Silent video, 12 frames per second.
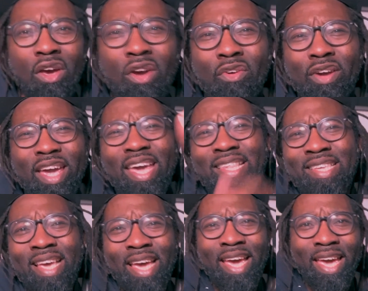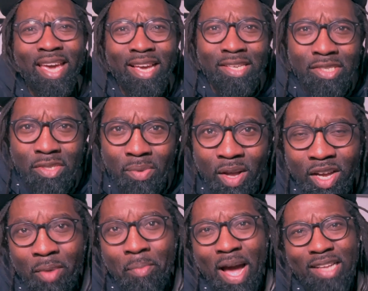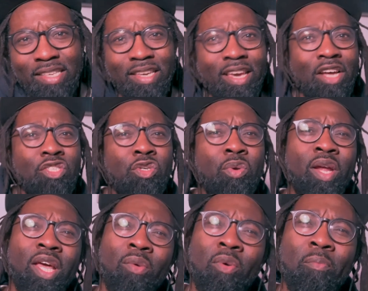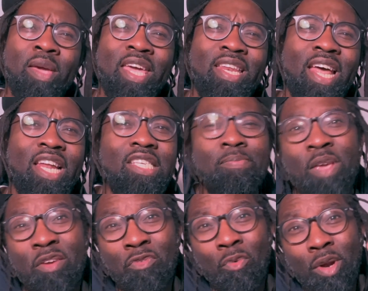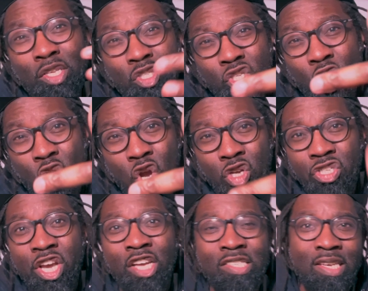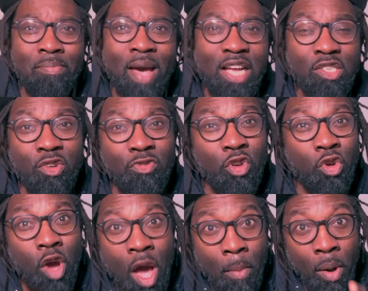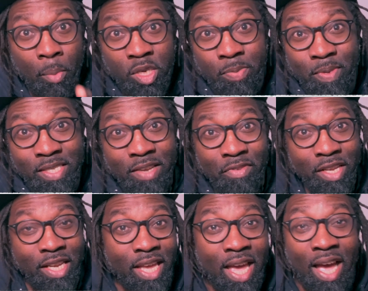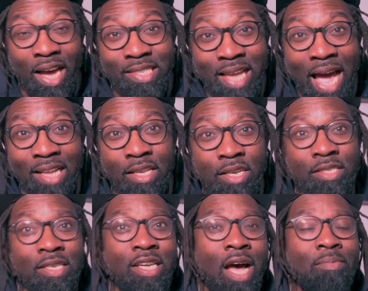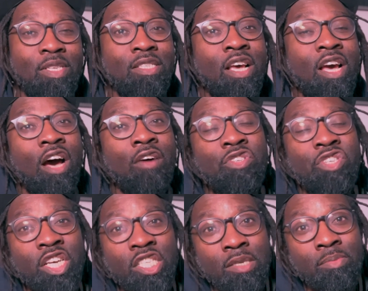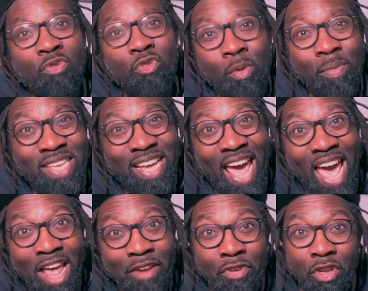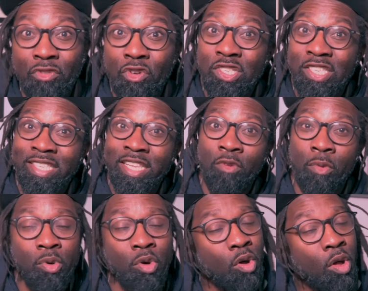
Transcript: Greetings! Welcome back to Couch Critic with me, Dennis P, for what is your Chelsea match review, but more specifically, a tactical synopsis of Chelsea's performance at Anfield versus Liverpool.